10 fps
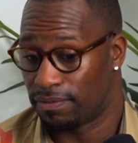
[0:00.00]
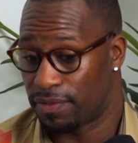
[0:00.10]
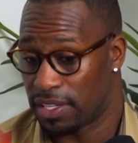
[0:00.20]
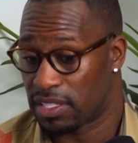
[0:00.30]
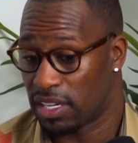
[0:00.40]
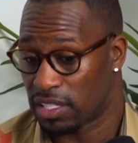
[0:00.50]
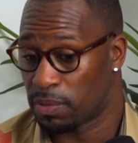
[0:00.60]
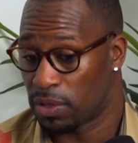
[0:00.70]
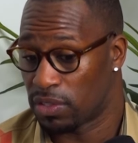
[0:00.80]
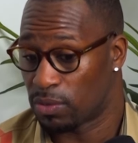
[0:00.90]
faced that
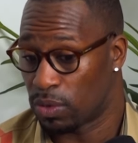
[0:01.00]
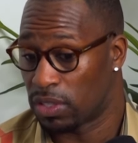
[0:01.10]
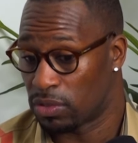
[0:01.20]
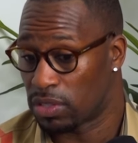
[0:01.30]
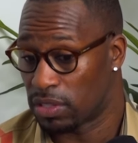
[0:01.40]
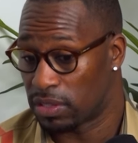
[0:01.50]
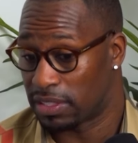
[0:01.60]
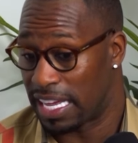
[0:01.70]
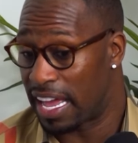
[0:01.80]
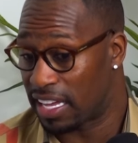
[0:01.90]
experience,
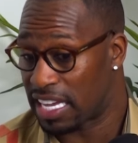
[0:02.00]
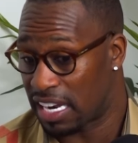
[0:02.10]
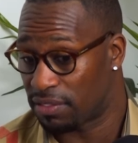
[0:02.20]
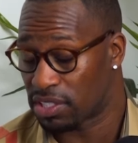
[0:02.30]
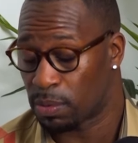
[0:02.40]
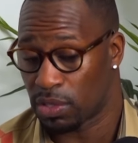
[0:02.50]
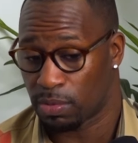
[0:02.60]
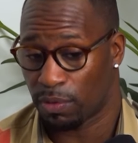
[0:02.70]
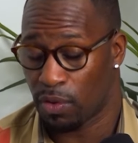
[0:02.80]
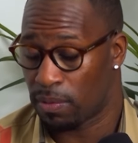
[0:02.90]
that kind of experience
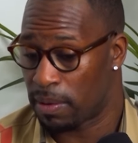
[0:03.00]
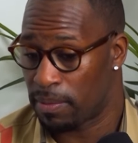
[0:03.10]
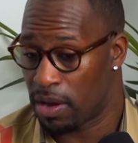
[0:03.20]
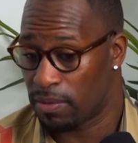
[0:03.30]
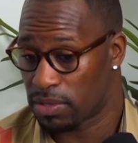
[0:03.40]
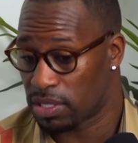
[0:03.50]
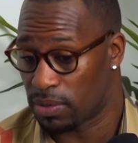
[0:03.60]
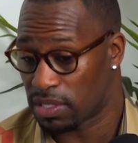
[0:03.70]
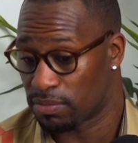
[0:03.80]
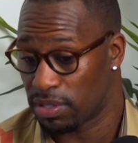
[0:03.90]
before with my mom. She
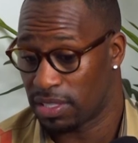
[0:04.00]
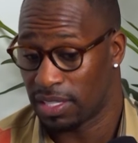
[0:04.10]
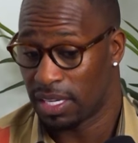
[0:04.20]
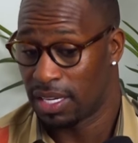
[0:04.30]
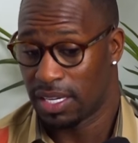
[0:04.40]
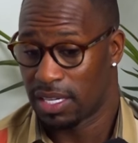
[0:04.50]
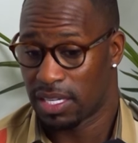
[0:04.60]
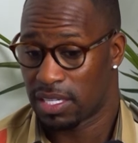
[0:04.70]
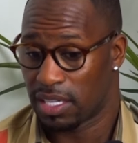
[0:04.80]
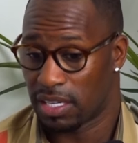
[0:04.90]
wasn't breathing.
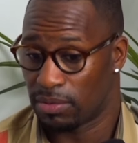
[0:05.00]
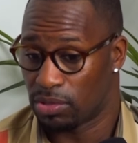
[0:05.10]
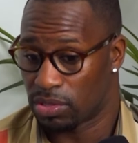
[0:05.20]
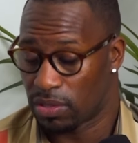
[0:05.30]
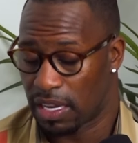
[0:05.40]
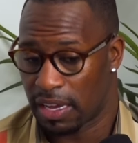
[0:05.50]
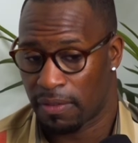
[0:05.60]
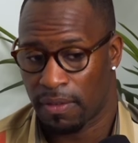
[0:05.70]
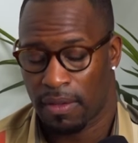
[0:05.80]
She ended up losing her life.